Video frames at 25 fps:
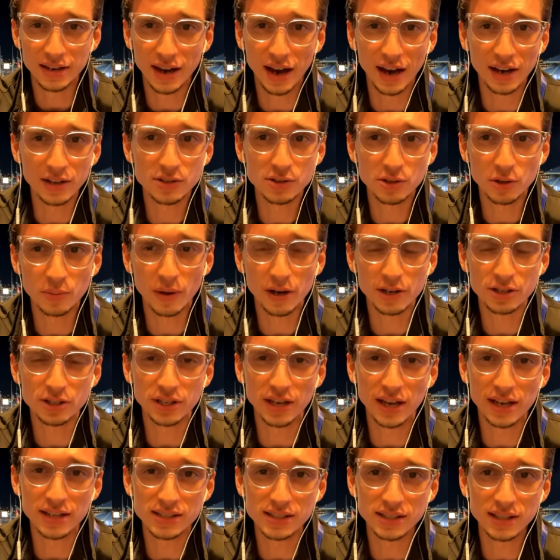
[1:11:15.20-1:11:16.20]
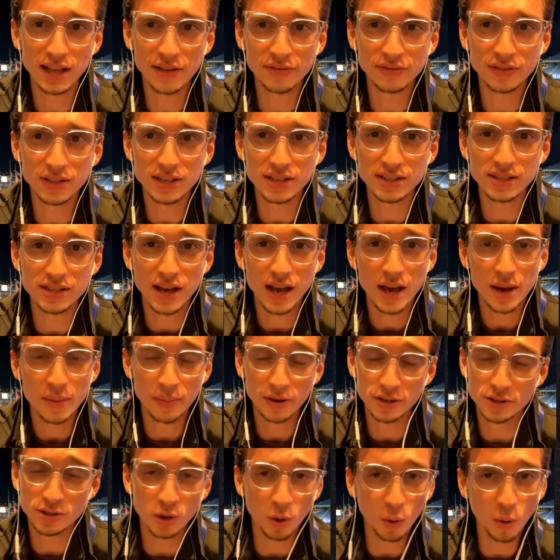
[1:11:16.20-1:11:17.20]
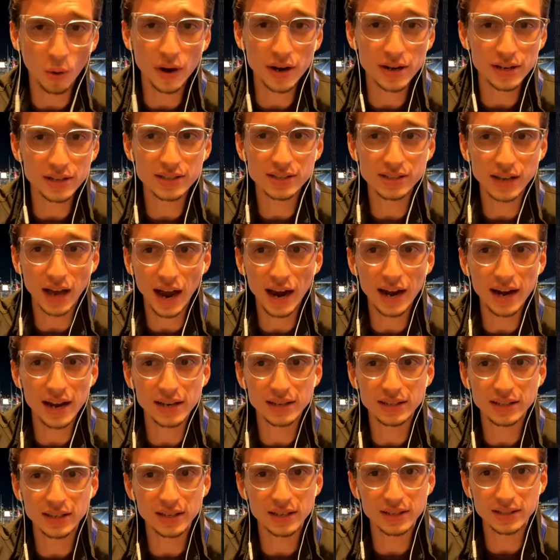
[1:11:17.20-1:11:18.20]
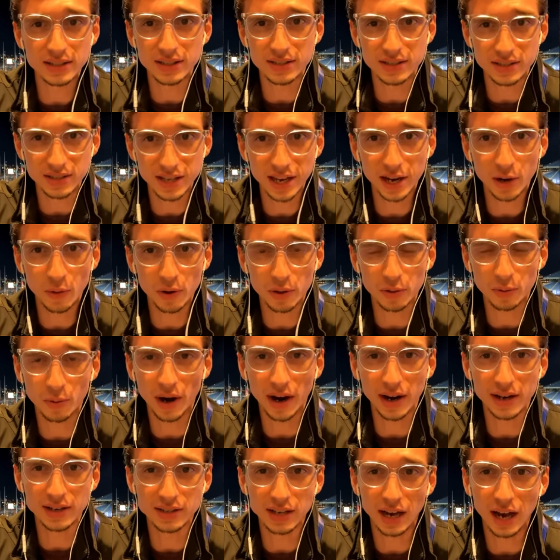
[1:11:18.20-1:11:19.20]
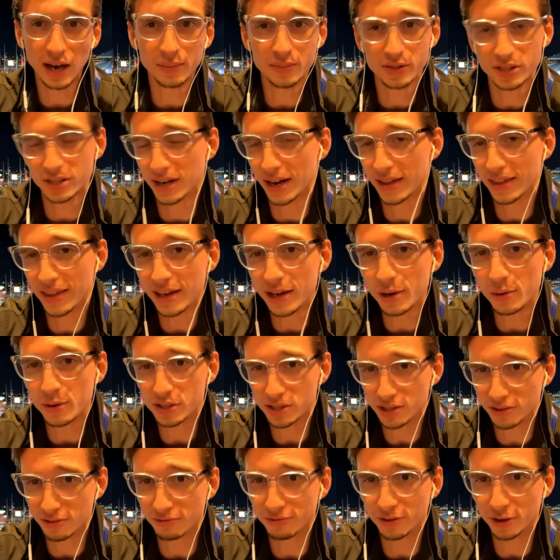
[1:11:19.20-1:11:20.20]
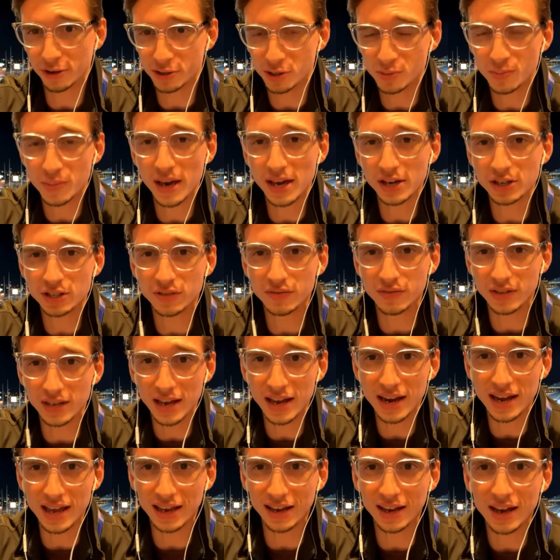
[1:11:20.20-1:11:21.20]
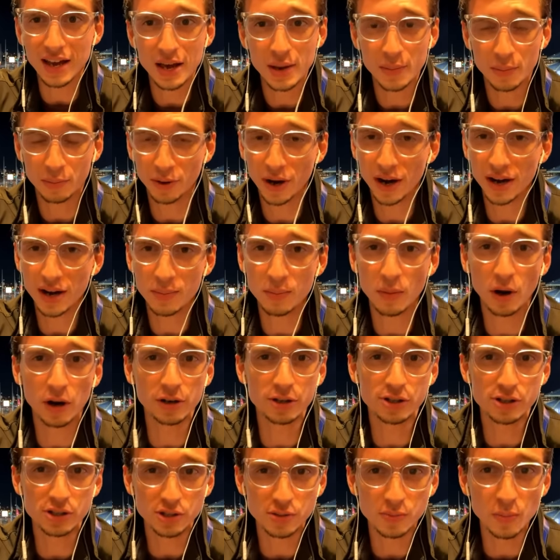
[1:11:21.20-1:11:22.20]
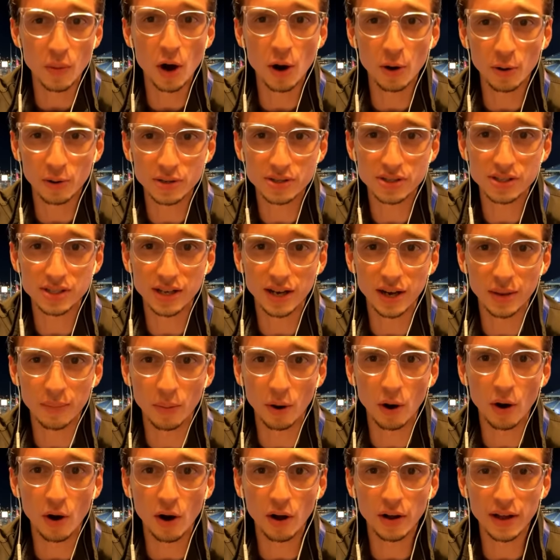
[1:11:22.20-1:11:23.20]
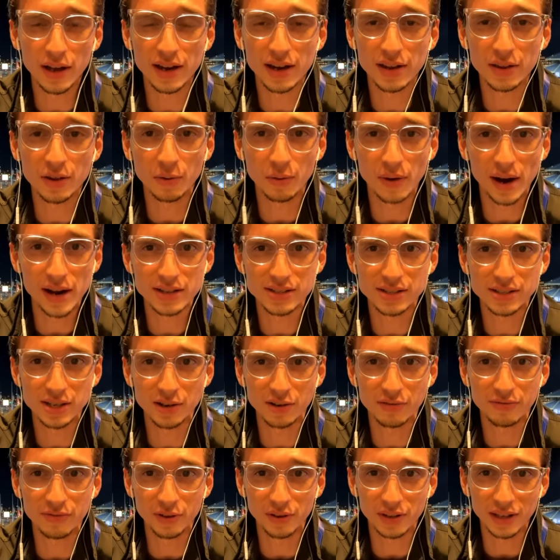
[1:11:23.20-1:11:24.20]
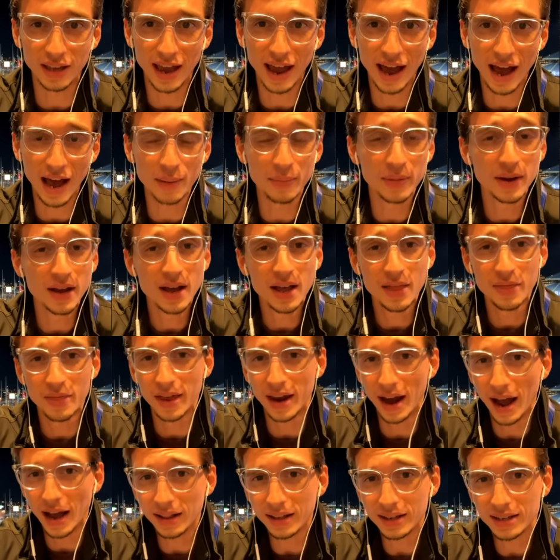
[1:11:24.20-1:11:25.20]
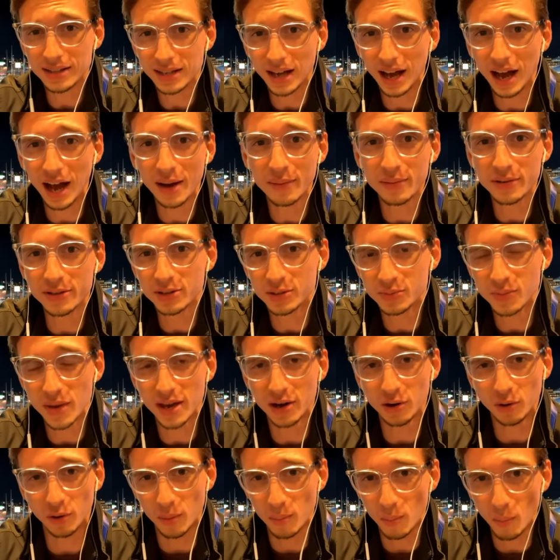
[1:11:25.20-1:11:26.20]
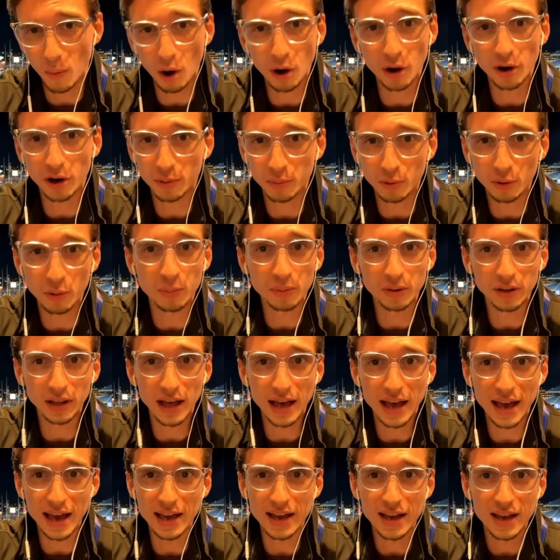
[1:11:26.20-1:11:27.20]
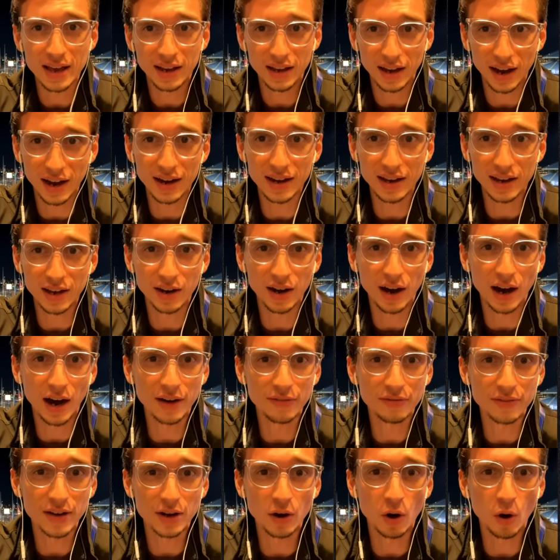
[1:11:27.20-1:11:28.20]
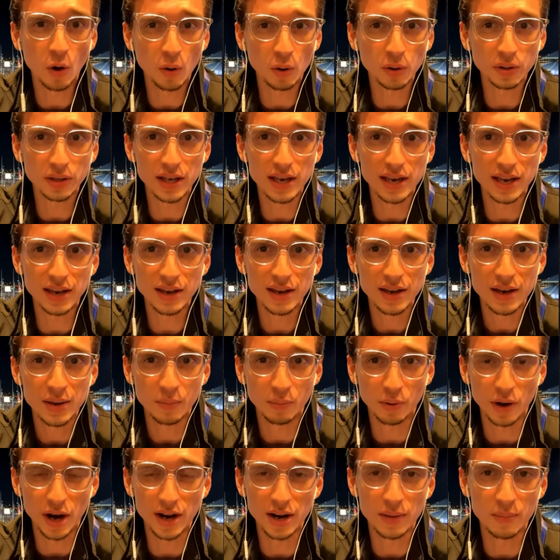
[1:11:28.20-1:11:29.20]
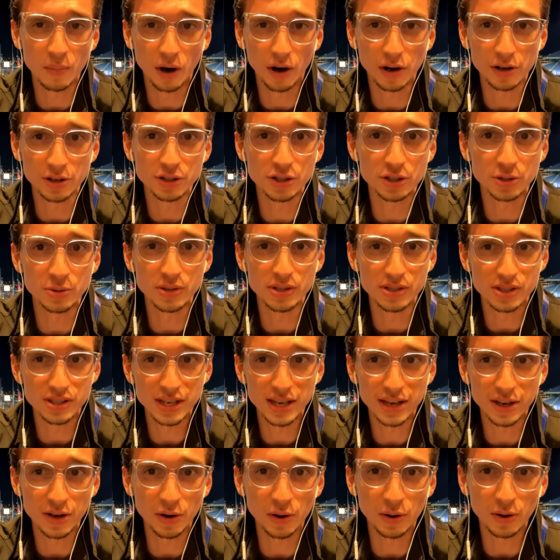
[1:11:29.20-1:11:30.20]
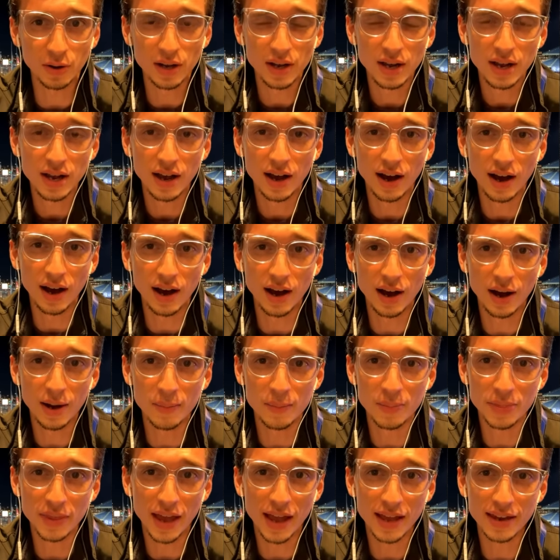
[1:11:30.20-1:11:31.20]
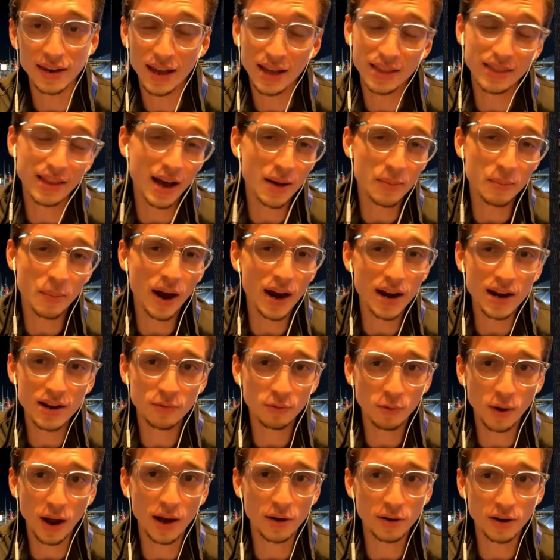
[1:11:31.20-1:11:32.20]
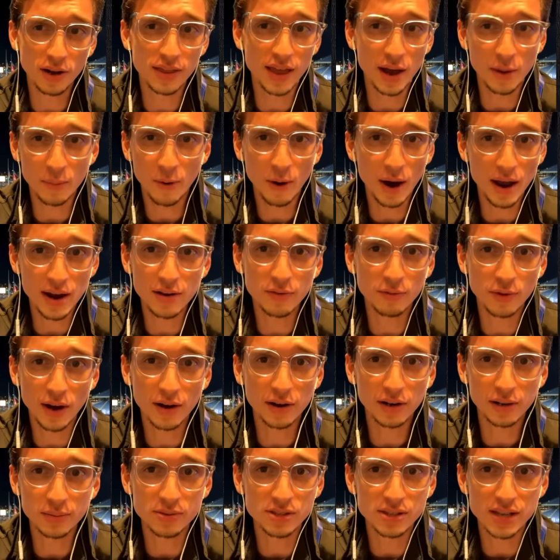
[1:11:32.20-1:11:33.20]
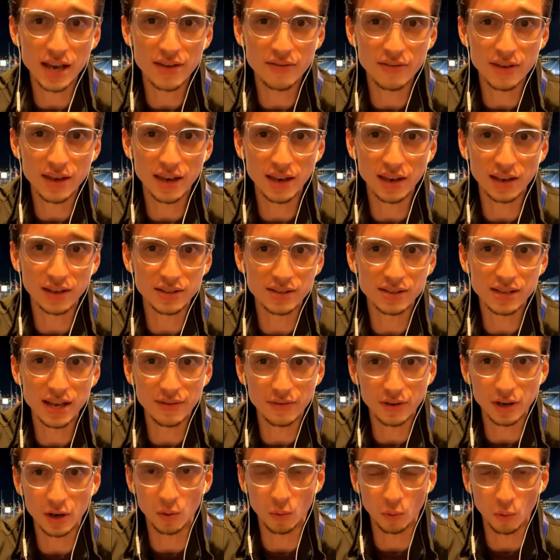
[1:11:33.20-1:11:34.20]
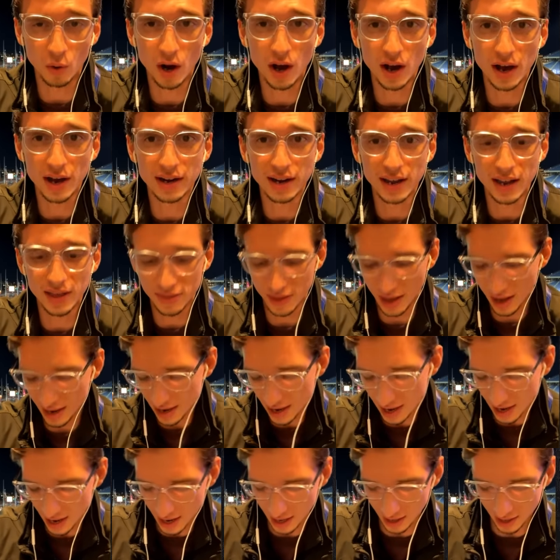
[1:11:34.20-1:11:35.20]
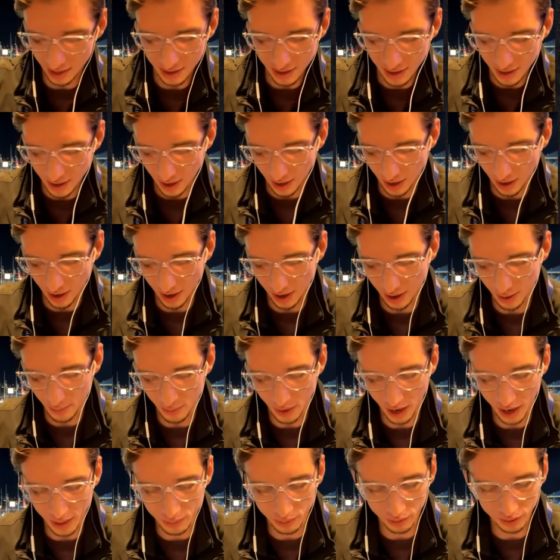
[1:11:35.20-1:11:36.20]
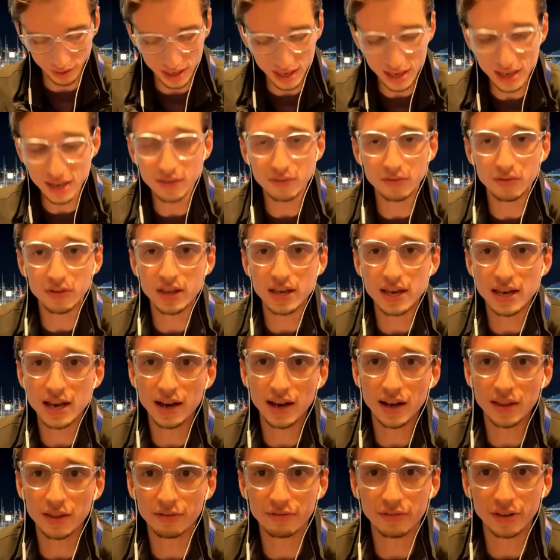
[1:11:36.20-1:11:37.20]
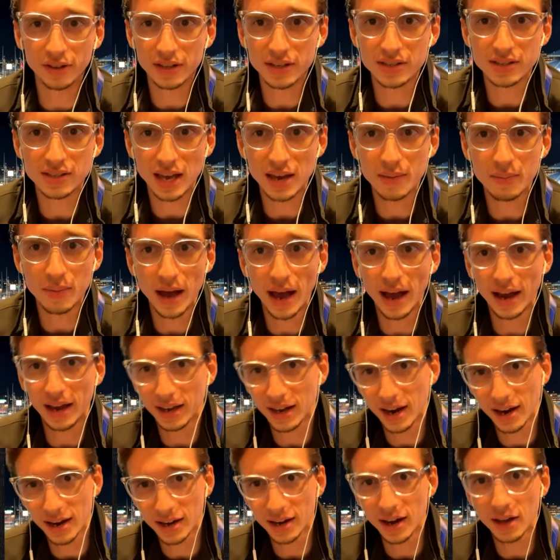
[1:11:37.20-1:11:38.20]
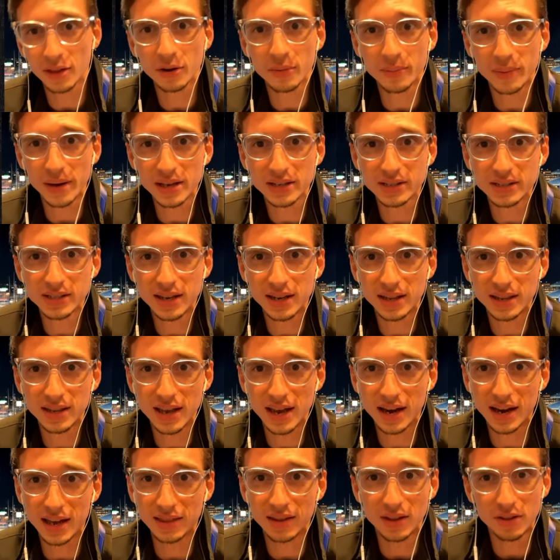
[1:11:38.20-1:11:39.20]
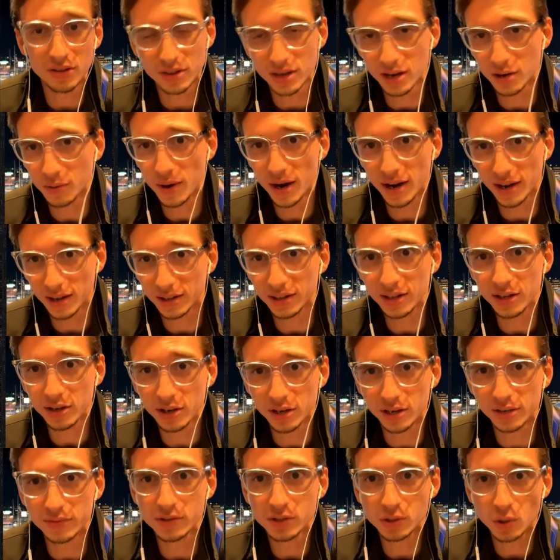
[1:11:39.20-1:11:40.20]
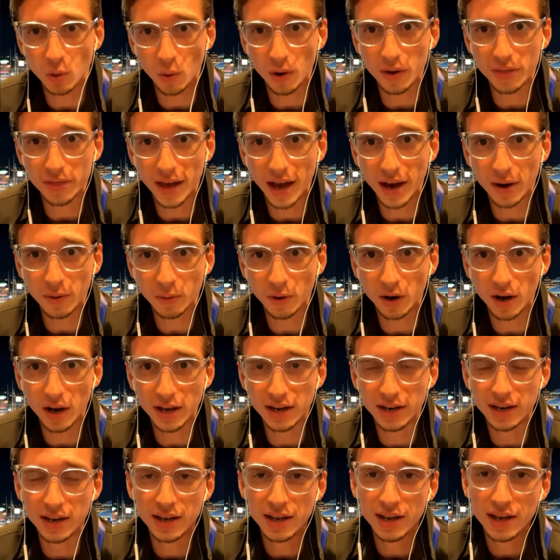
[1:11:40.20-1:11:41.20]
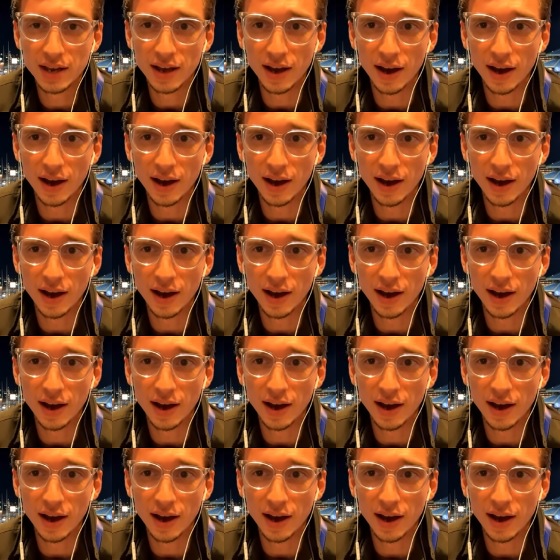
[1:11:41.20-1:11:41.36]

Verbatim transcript: not so much against lefties. But Torey decided to to stick with Ryan Thompson. I think it was the first pitch of the inning. Brandon Marsh smokes a ball into the right center field gap that Alek Thomas made a remarkable play, cutting it off and holding Brandon Marsh to a single. Yeah, yeah. Um, and, and that might have wound up, that might have wound up saving saving a run in that inning. Um, I believe the uh, the Phillies came back and had another base hit in the inning that theoretically could have scored that run.